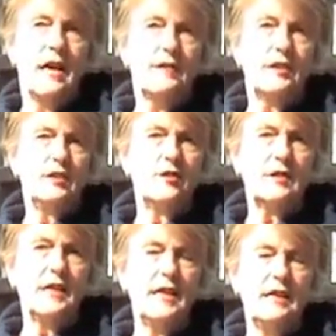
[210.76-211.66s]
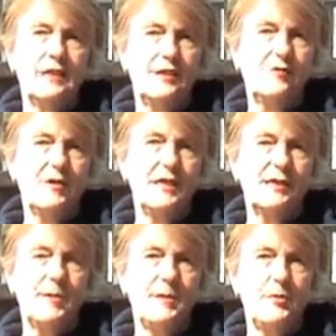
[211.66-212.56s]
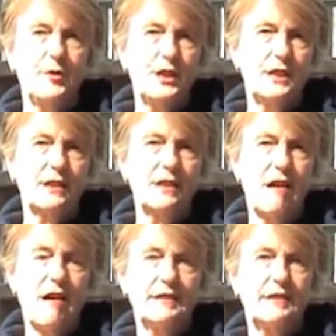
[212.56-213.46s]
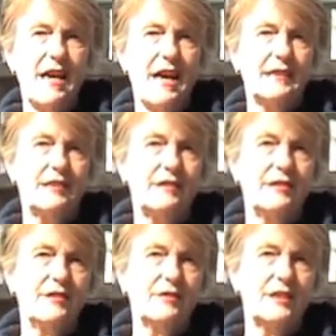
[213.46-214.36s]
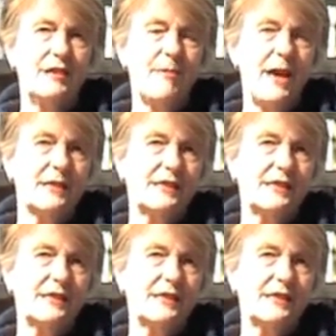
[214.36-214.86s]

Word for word: Now the nuclear industry has been pushing the line that nuclear power